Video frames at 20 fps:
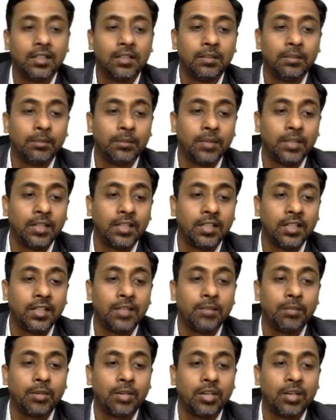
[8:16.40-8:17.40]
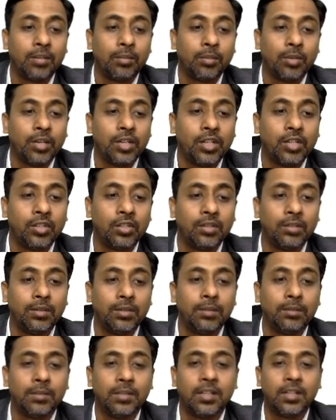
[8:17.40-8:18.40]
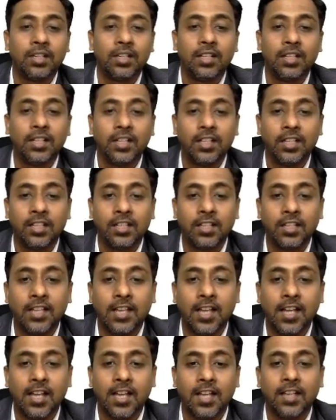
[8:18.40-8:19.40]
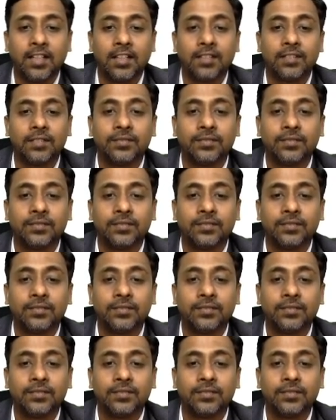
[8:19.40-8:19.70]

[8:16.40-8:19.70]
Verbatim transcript: but the important point to remember it can